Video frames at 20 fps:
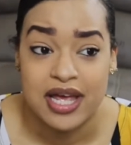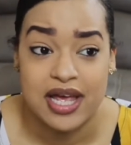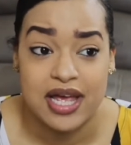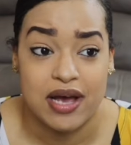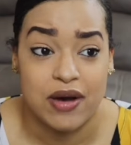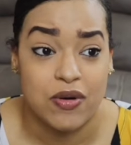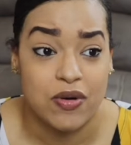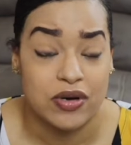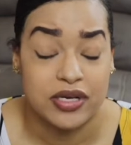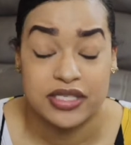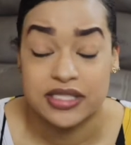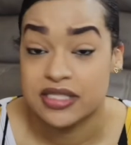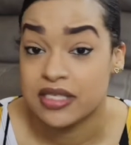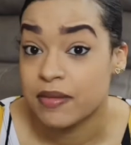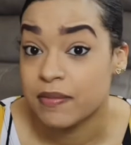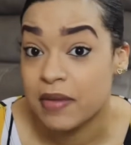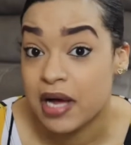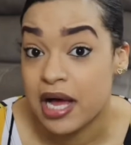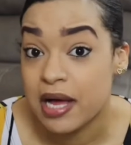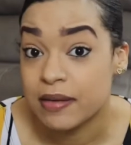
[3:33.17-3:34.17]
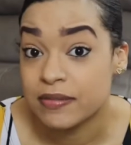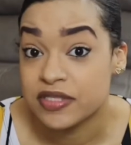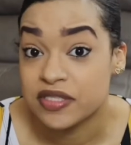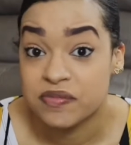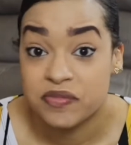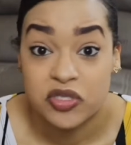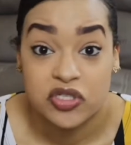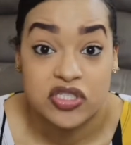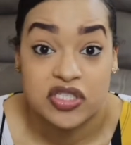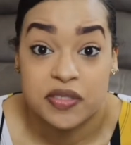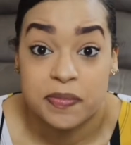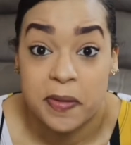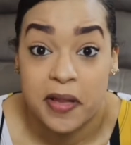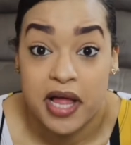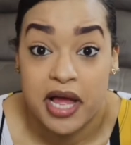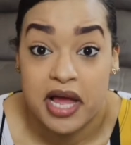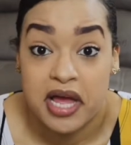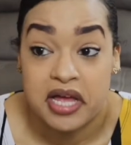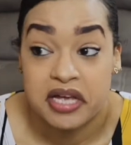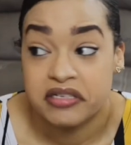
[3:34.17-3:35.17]
or some moms milk
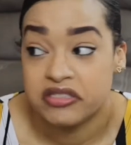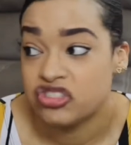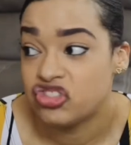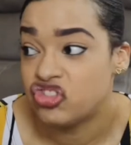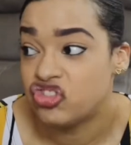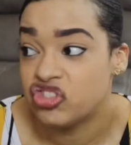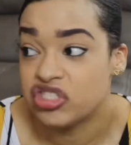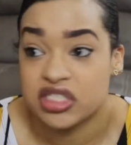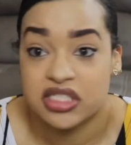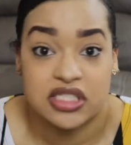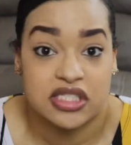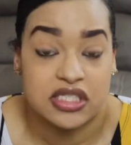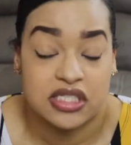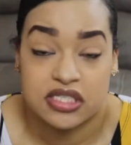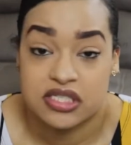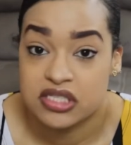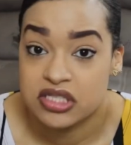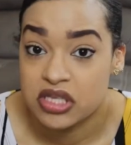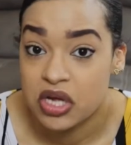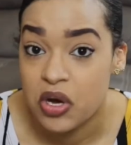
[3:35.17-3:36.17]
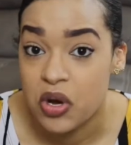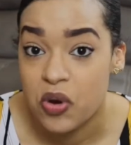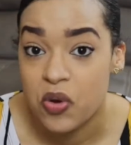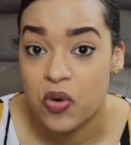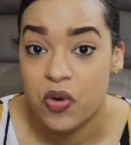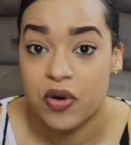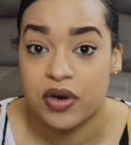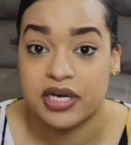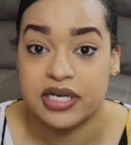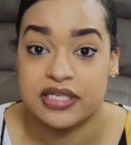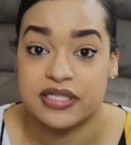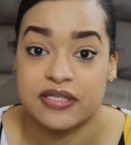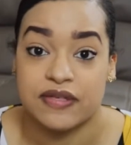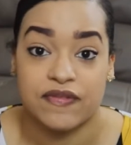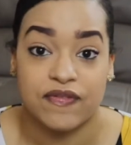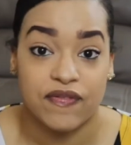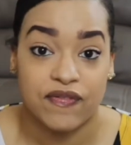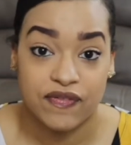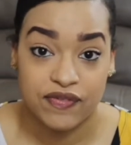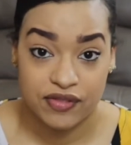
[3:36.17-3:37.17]
supply just is low or isn't
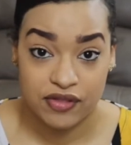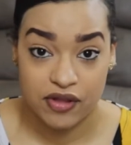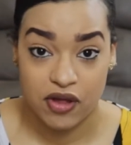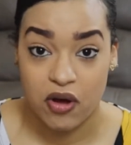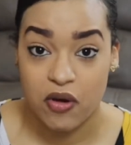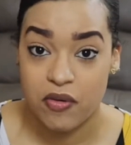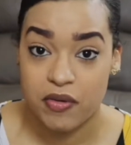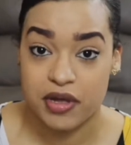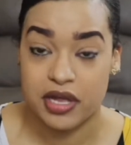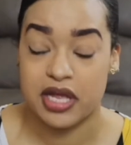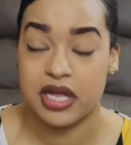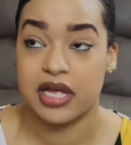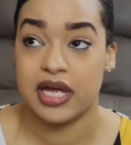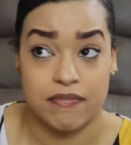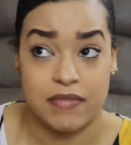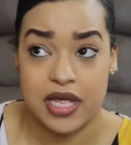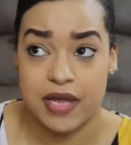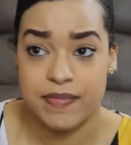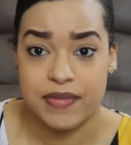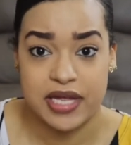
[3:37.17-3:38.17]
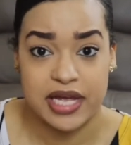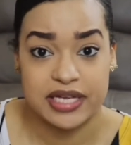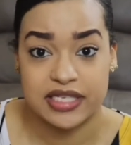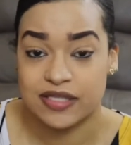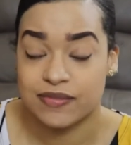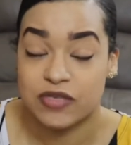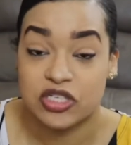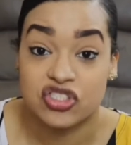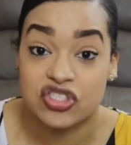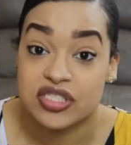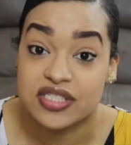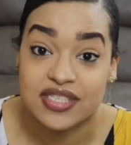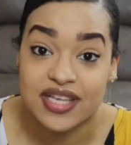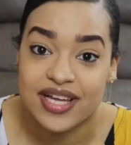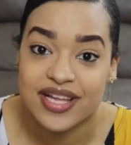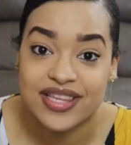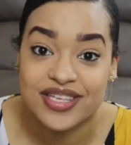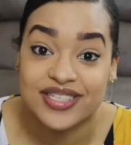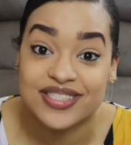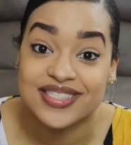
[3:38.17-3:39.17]
flowing maybe as much as
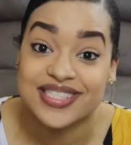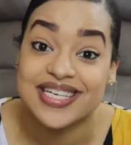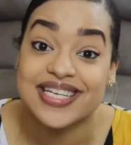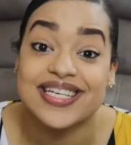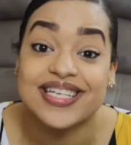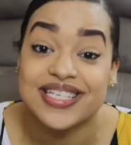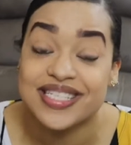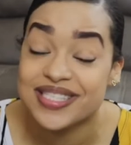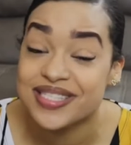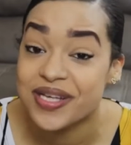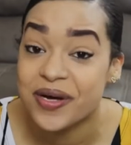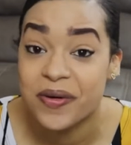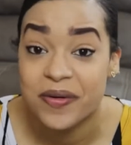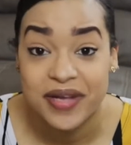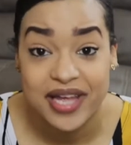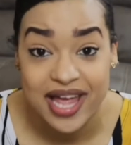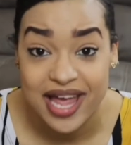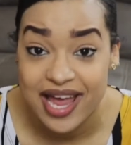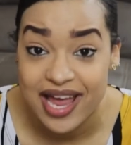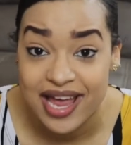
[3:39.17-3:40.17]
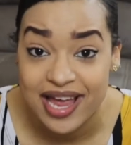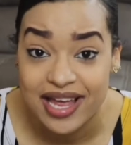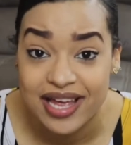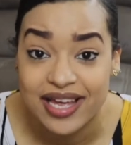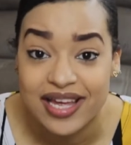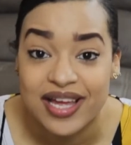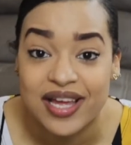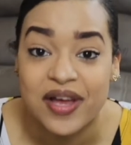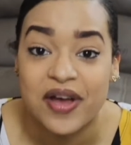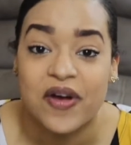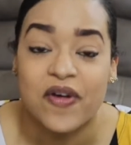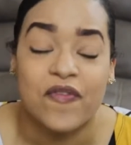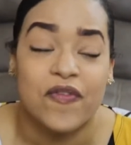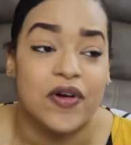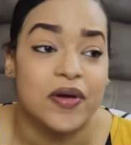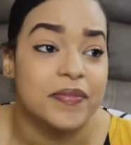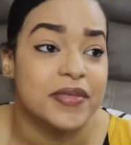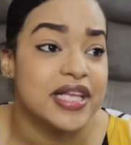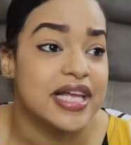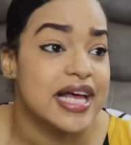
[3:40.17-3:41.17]
others, and it's okay.
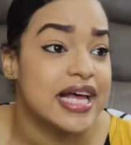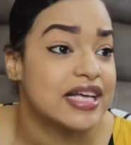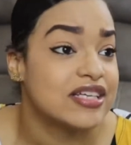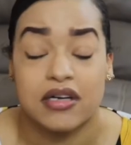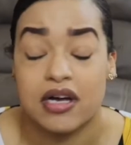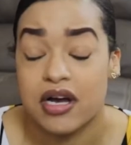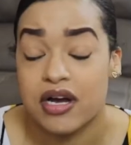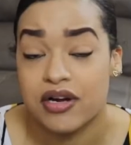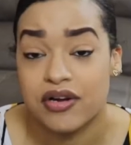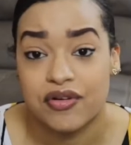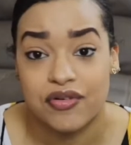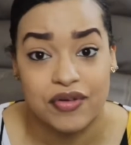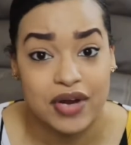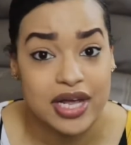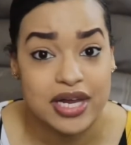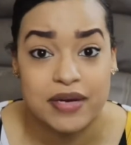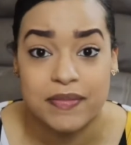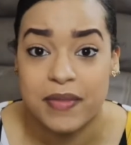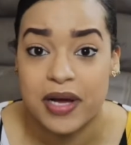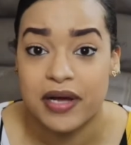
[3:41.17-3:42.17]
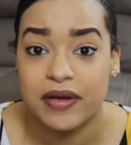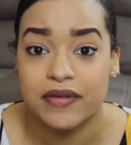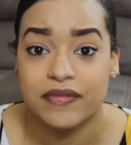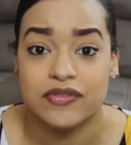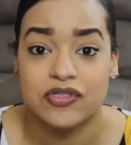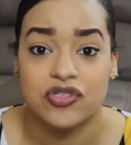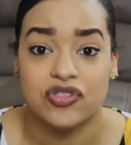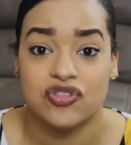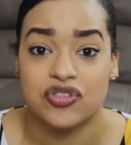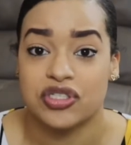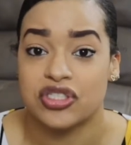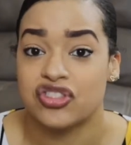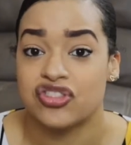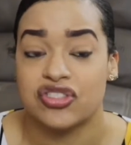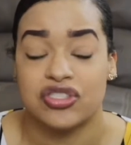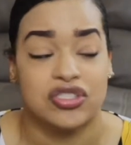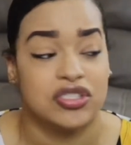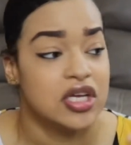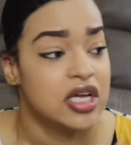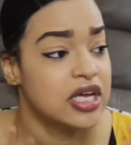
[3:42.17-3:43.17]
Formula has a great amount of
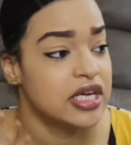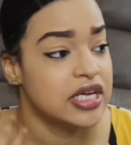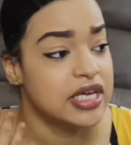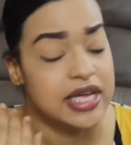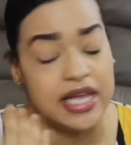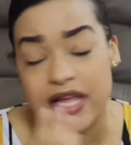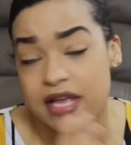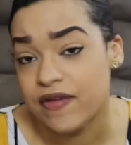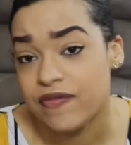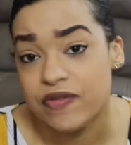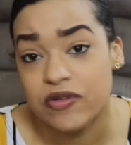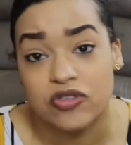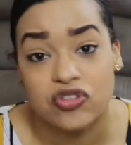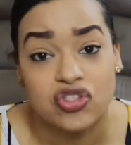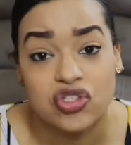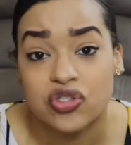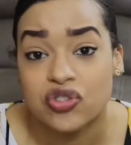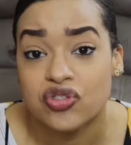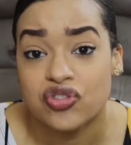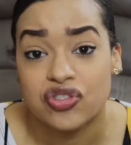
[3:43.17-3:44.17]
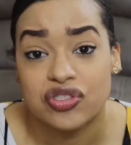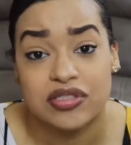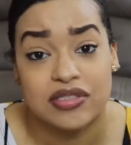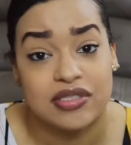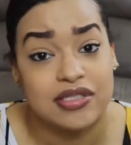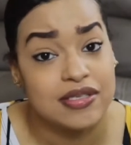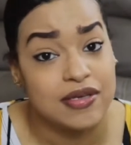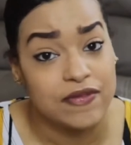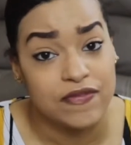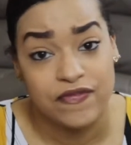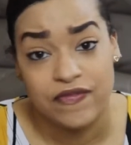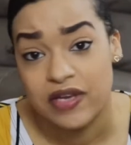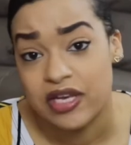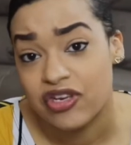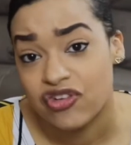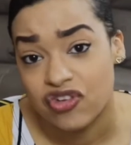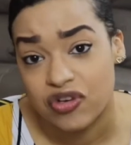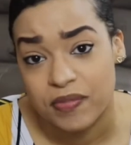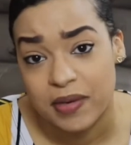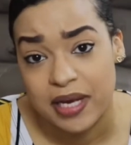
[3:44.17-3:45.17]
nutrition. If you choose to
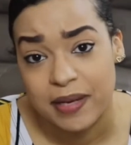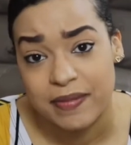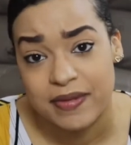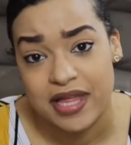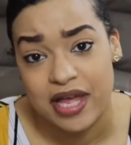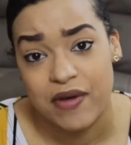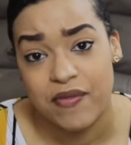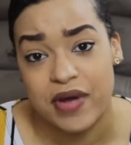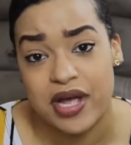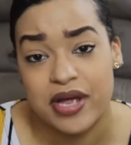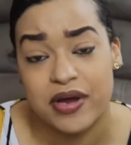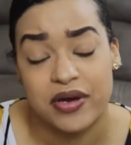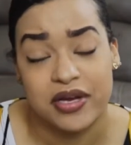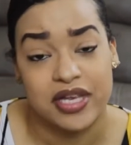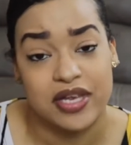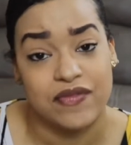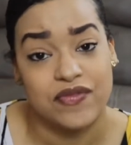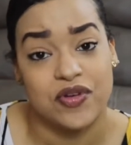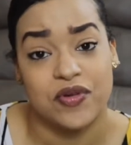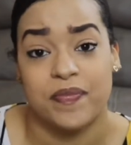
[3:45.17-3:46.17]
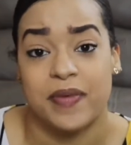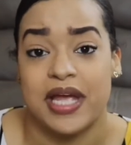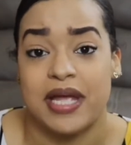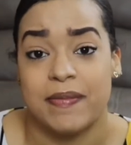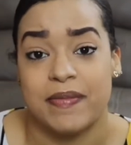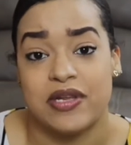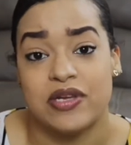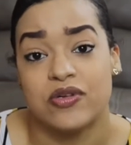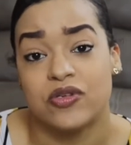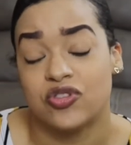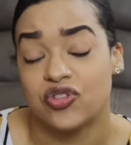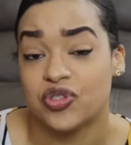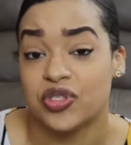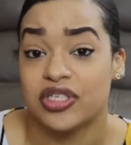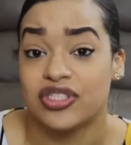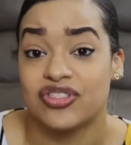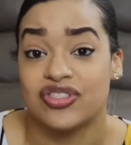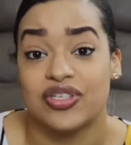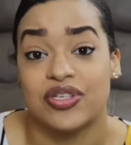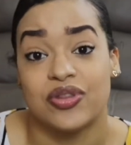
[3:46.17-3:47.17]
feed your baby that way or give your baby
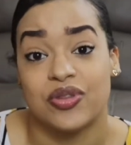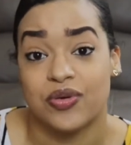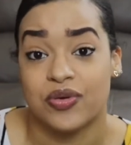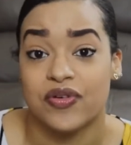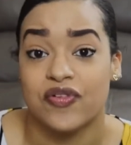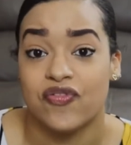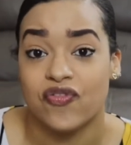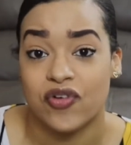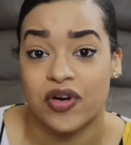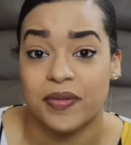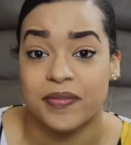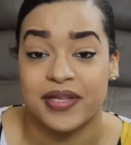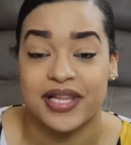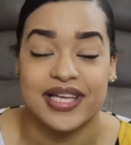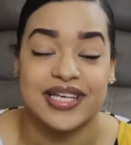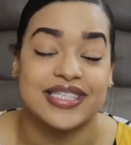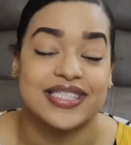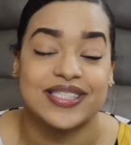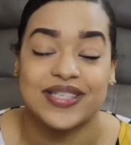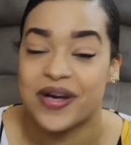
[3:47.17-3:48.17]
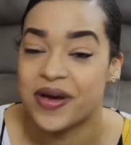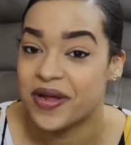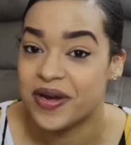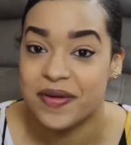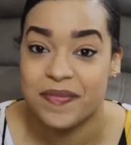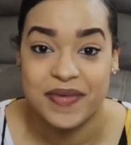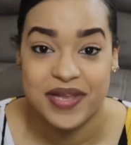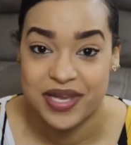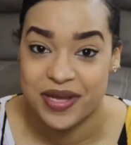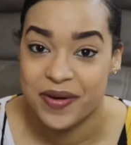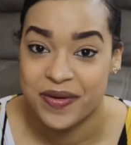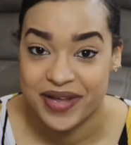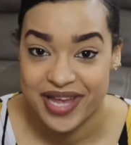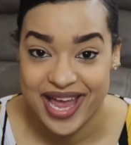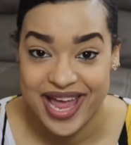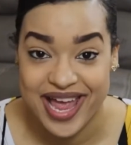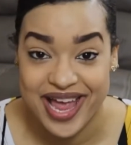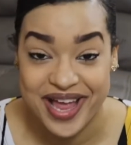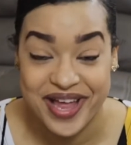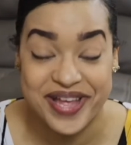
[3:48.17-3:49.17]
nutrition through formula, it's gonna be
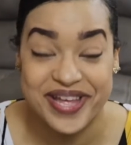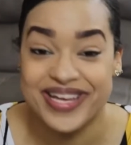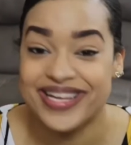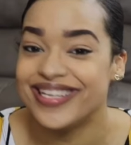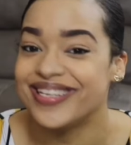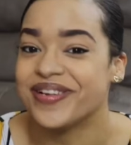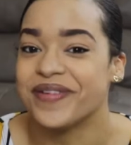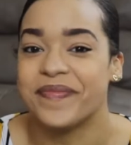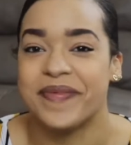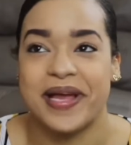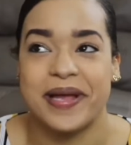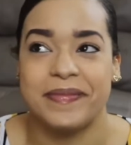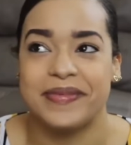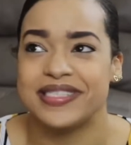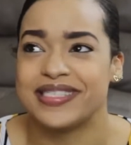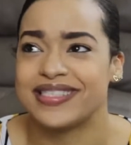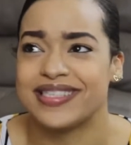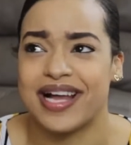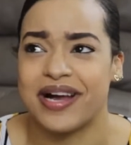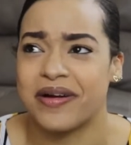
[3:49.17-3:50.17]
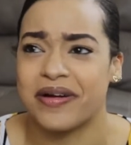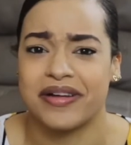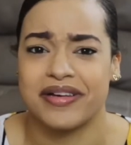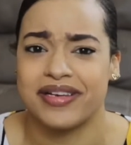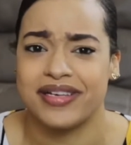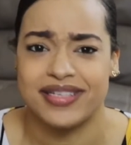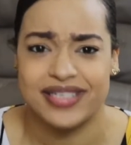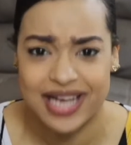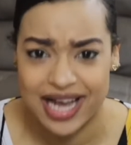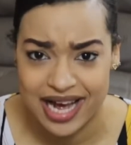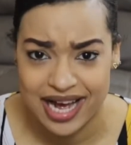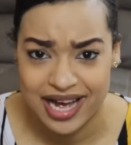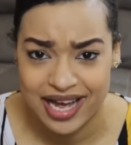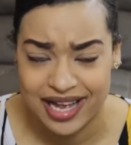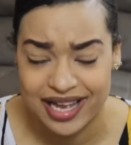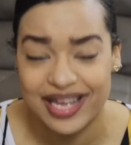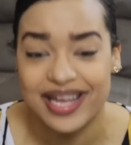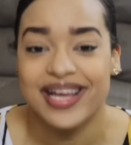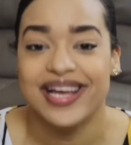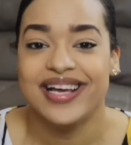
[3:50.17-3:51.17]
okay. Your baby's not gonna
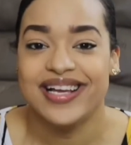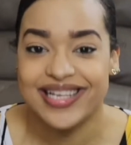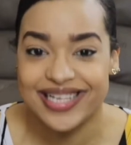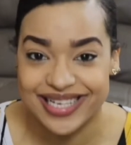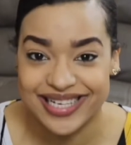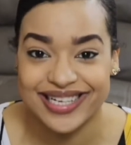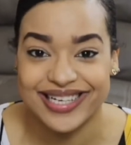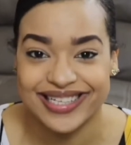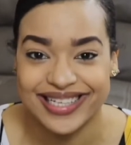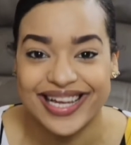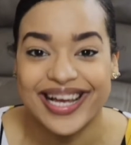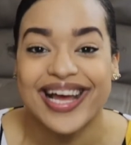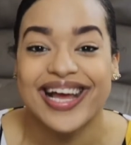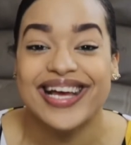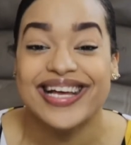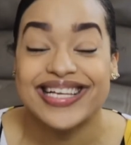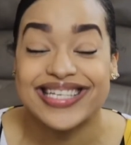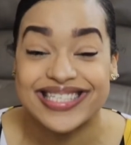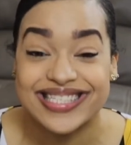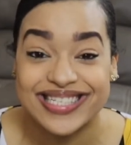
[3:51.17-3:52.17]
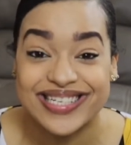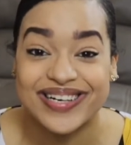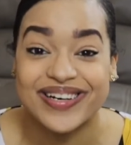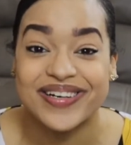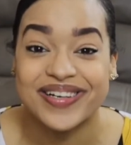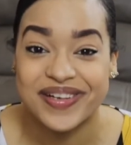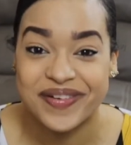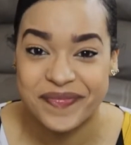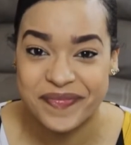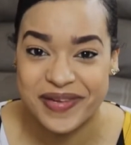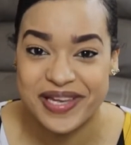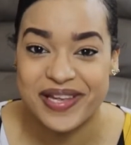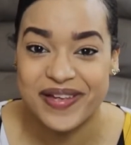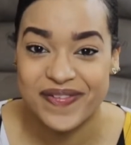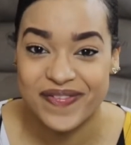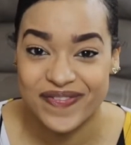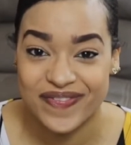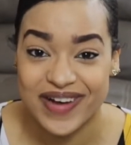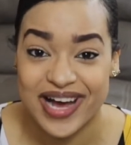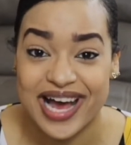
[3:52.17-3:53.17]
die. It's gonna be
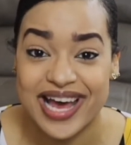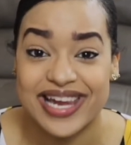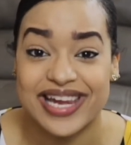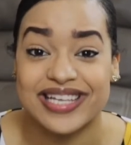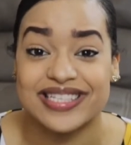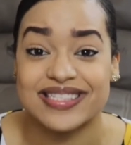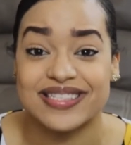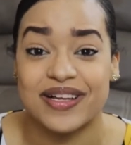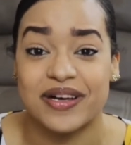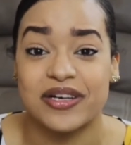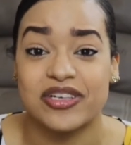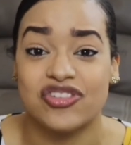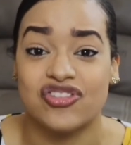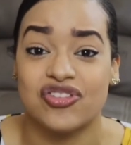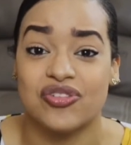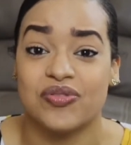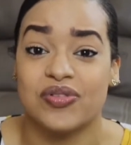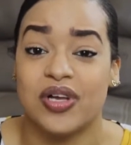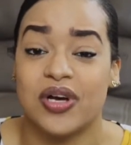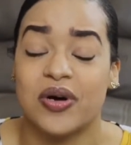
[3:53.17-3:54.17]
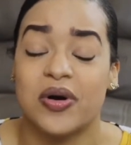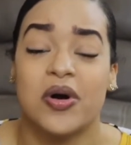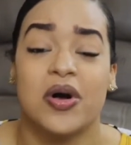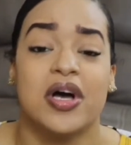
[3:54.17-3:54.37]
fine as long as you know